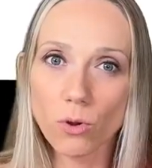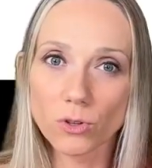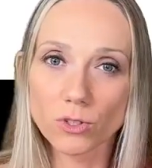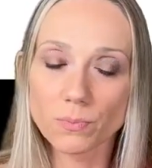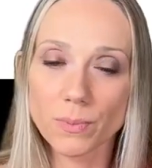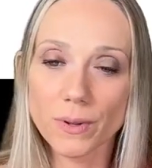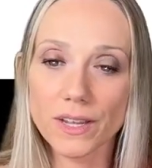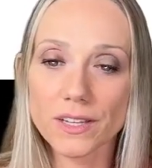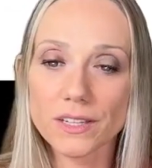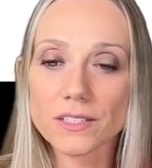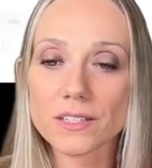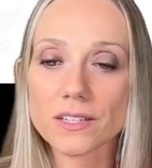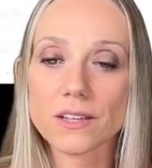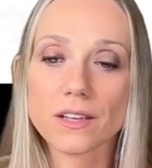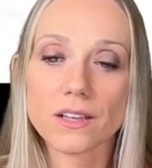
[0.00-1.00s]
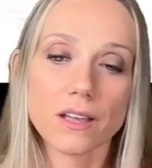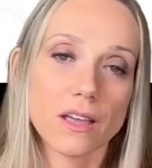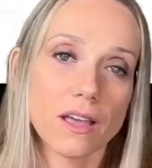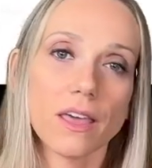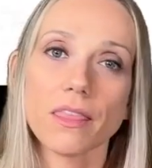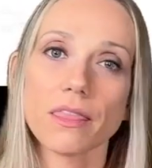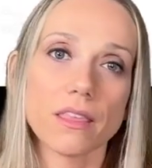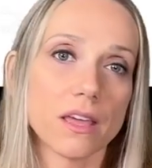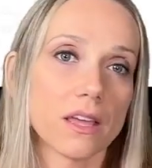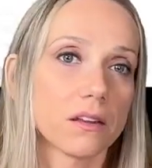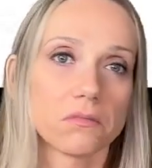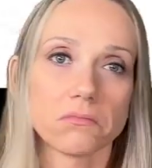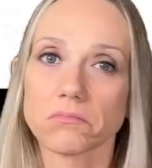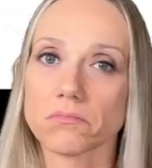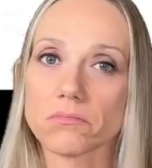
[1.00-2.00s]
space. And then,
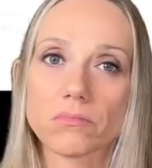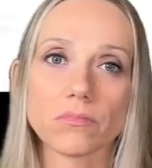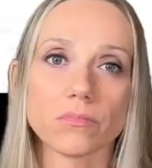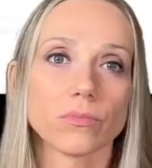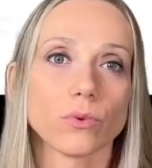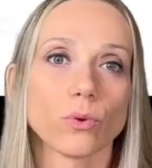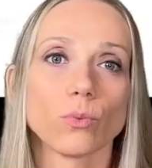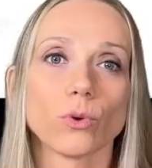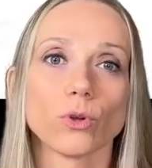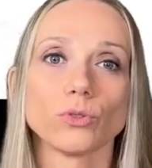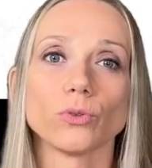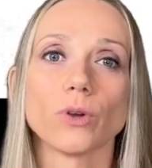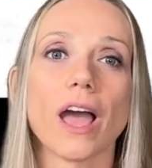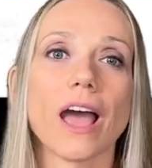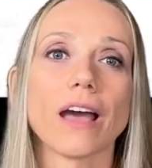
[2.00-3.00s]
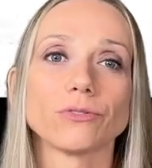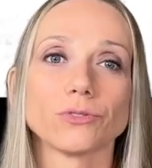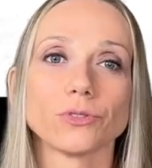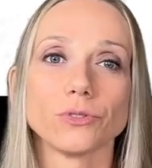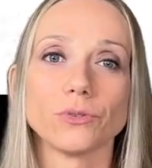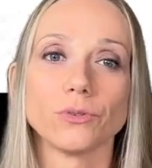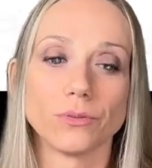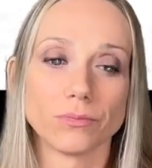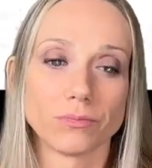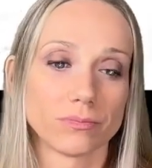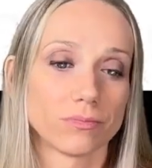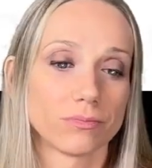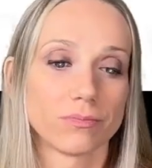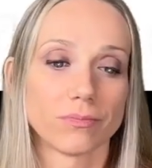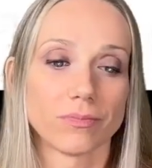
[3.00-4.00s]
what do? I have to
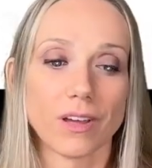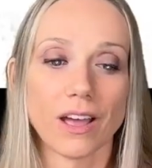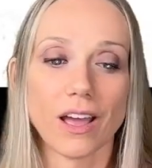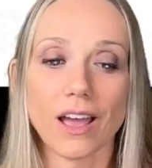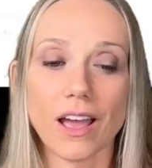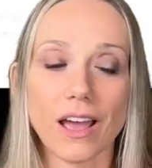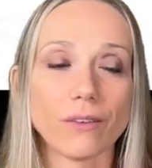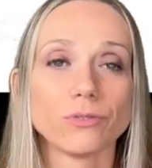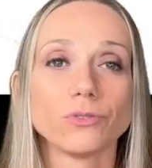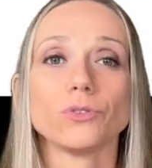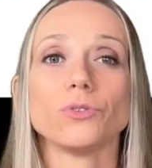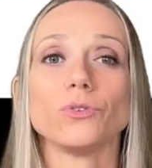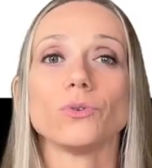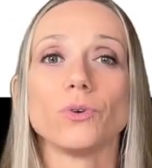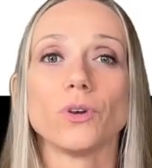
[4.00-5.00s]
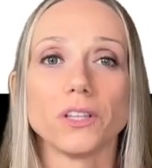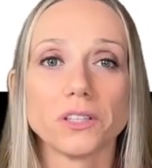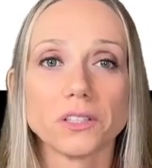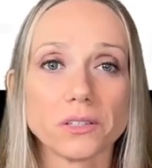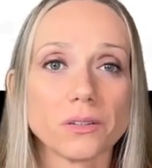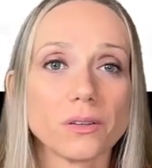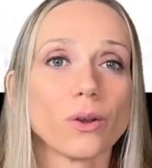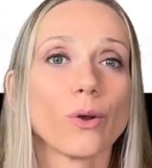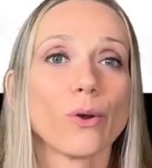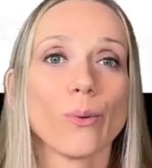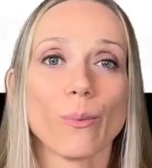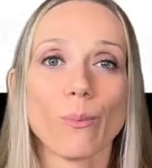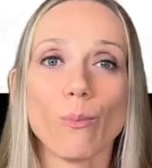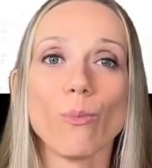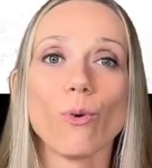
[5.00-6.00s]
do it
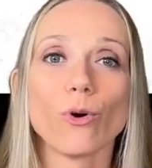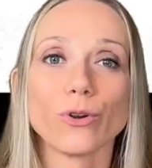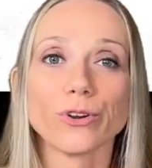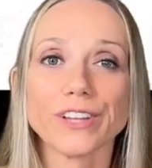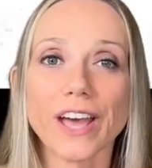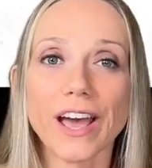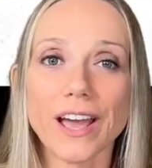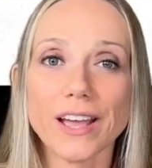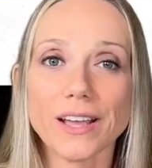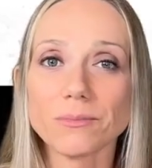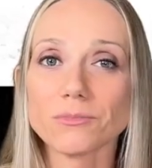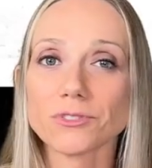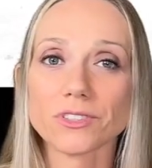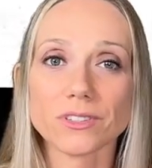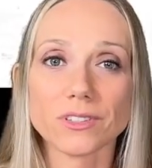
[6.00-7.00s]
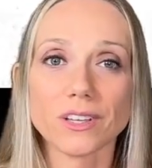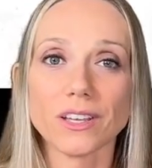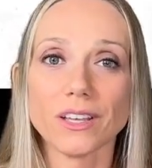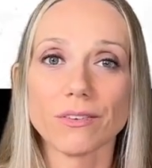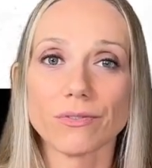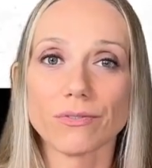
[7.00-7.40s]
more times if